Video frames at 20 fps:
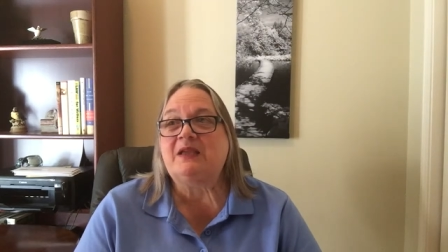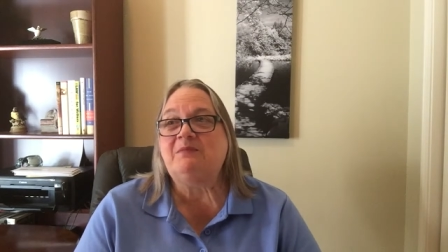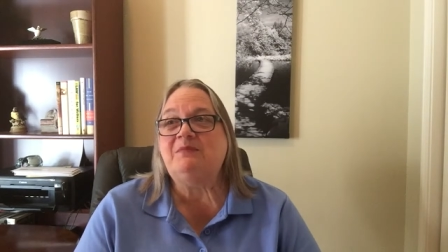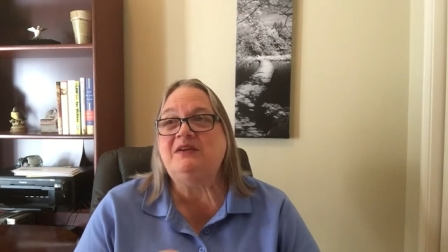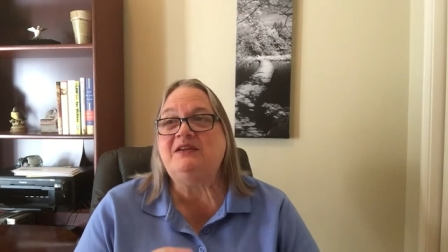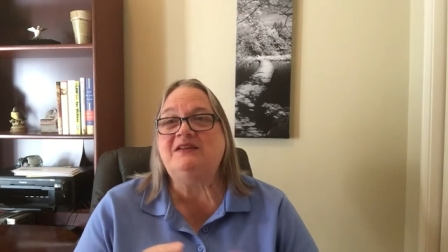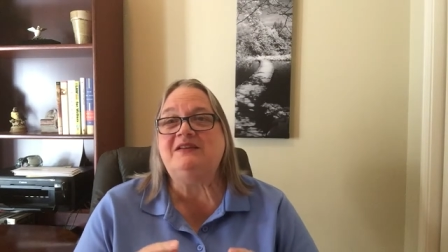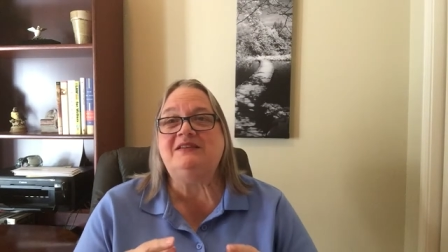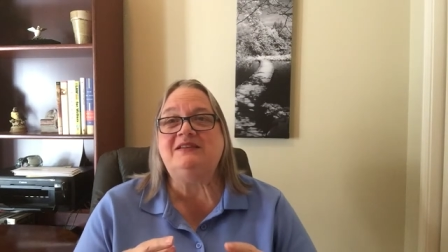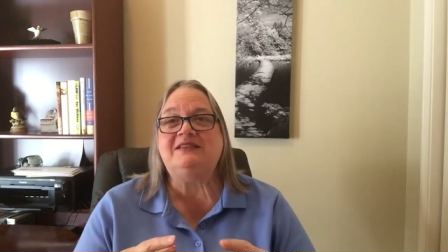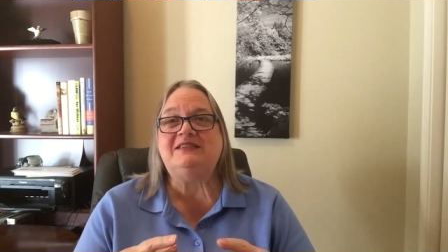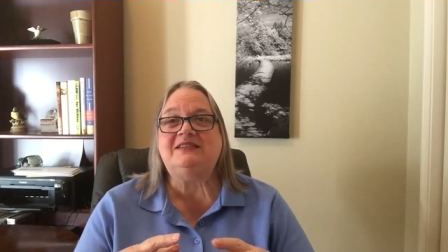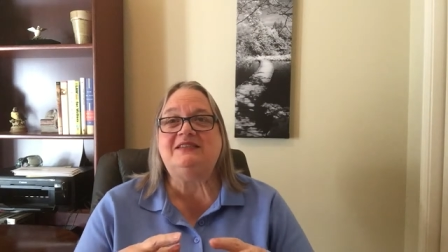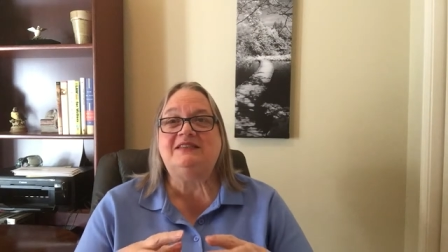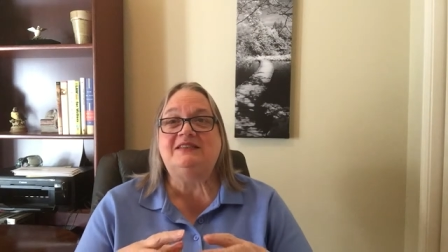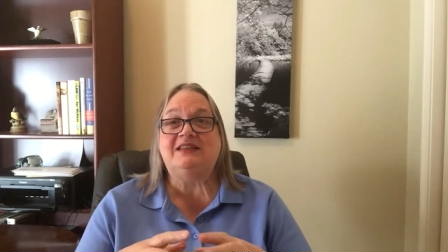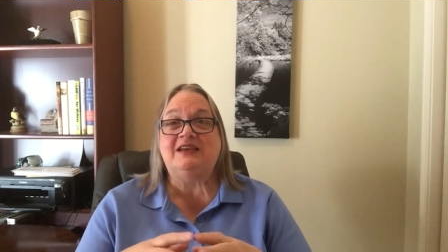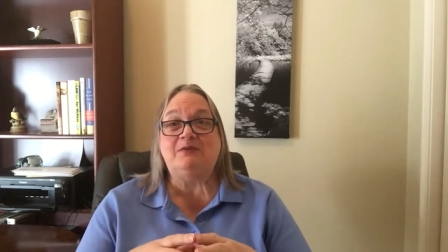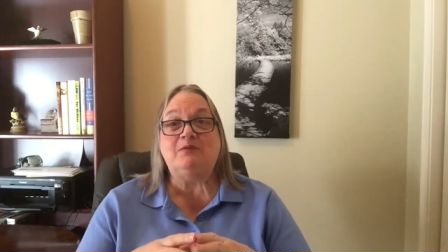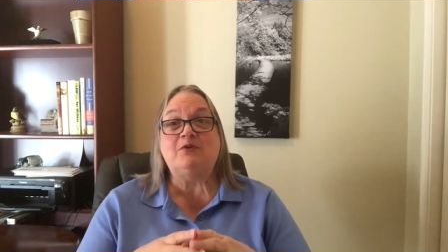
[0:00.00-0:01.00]

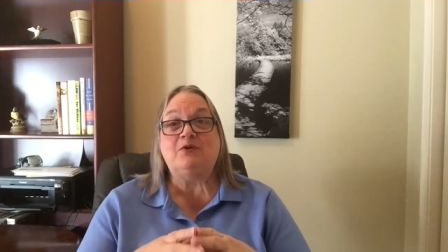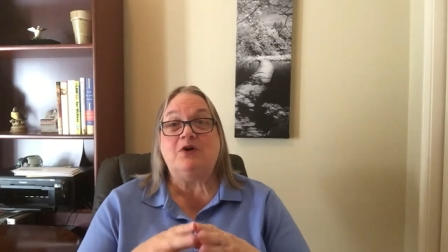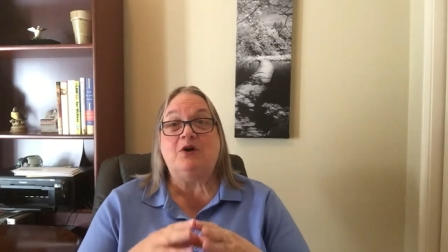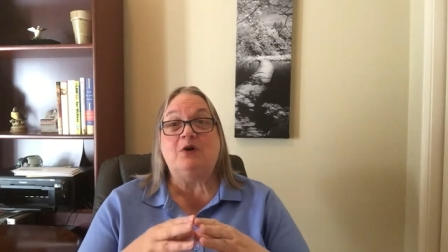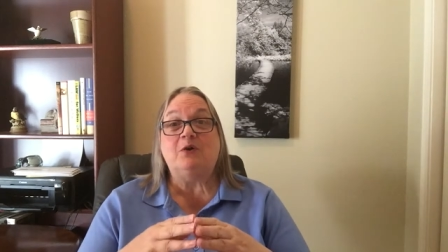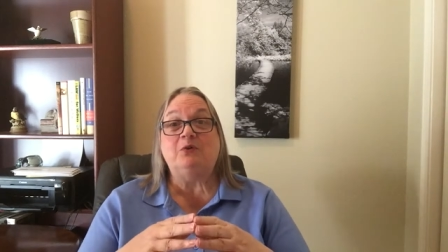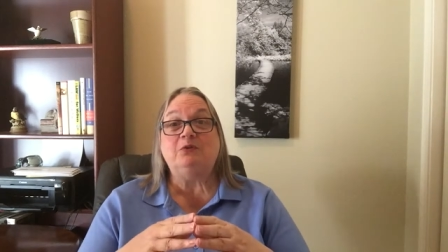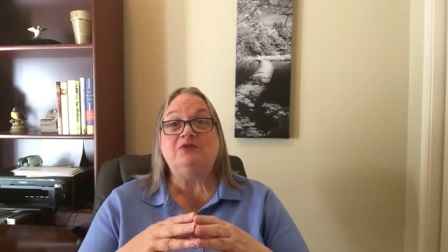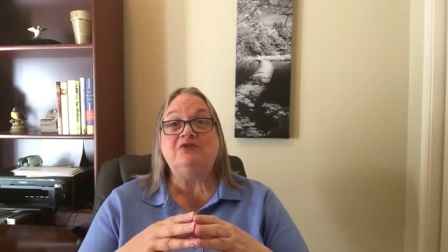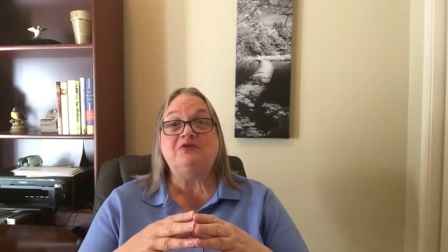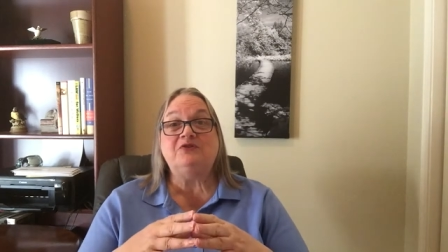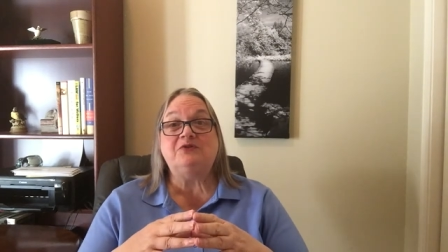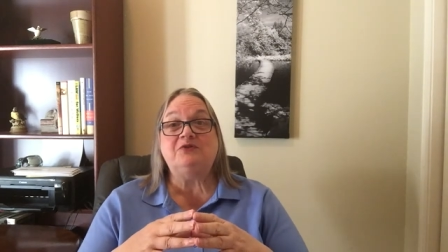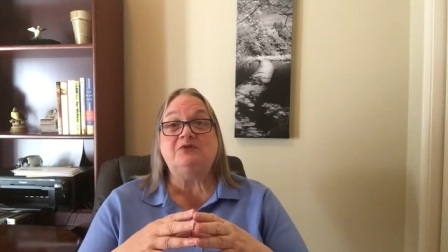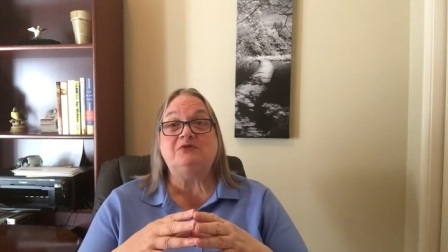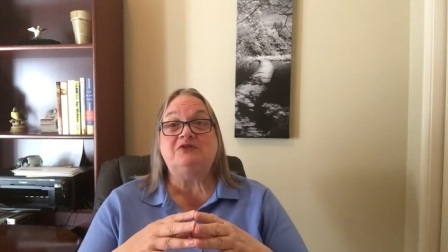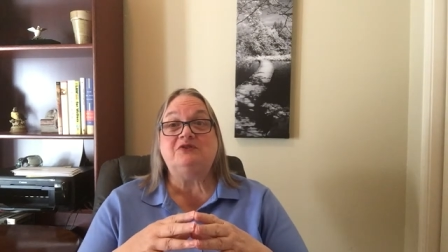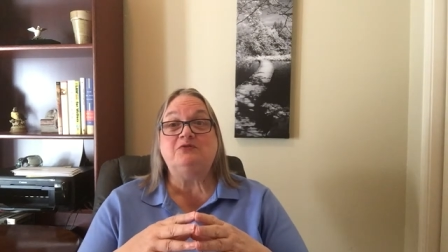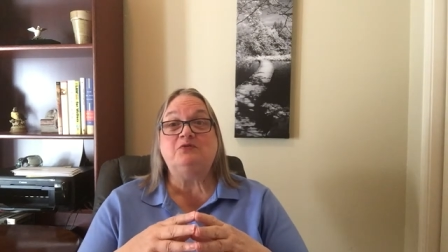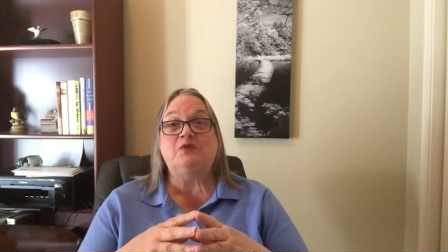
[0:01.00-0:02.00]
because they will hold
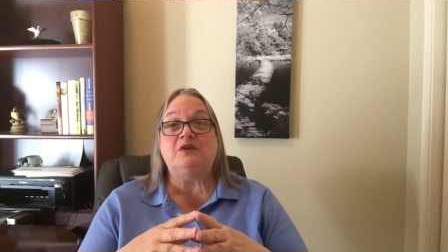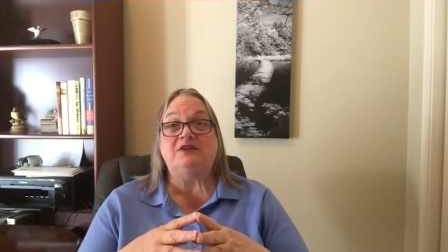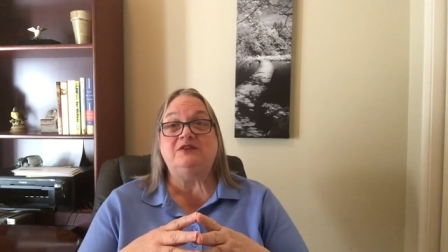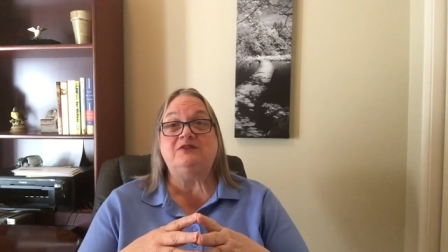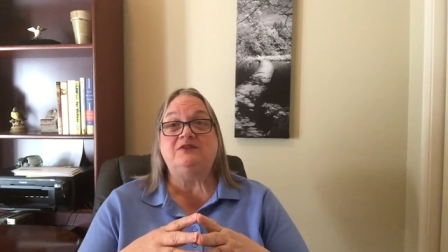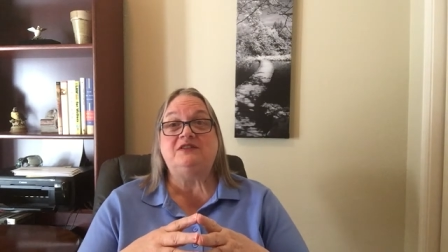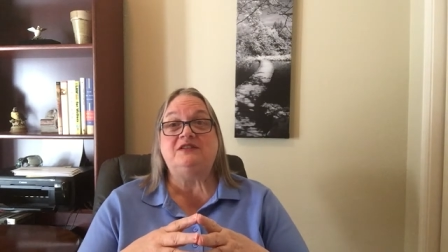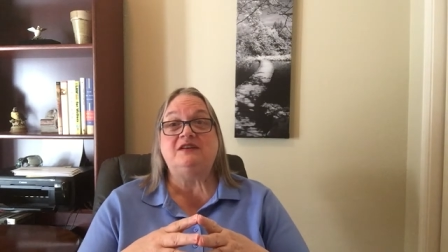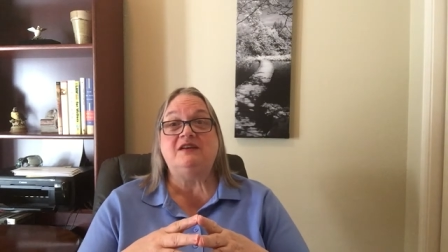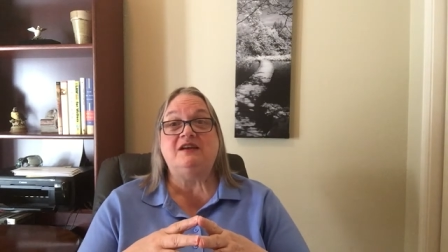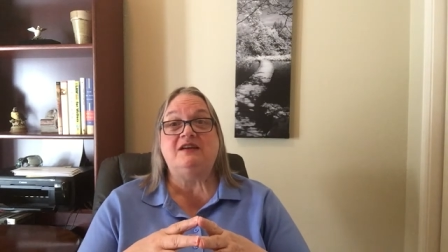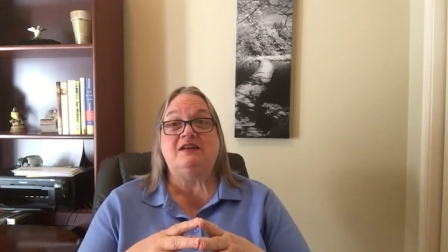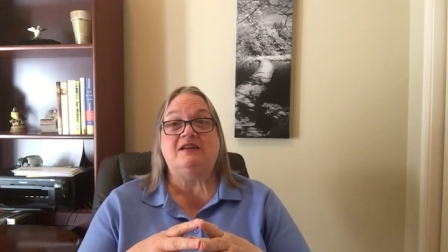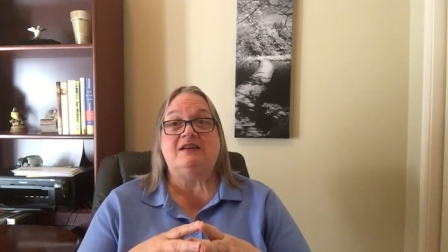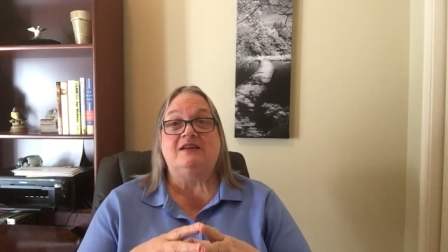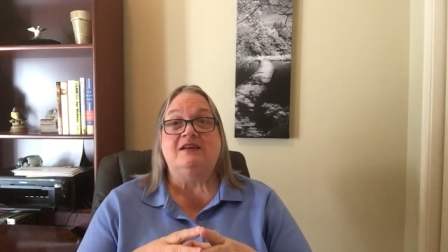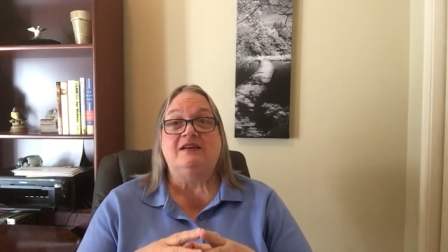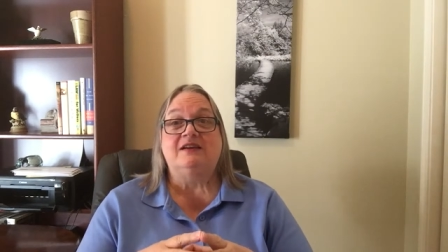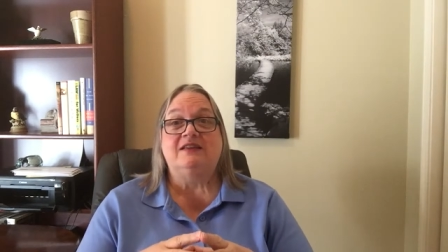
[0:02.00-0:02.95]
you to what you say.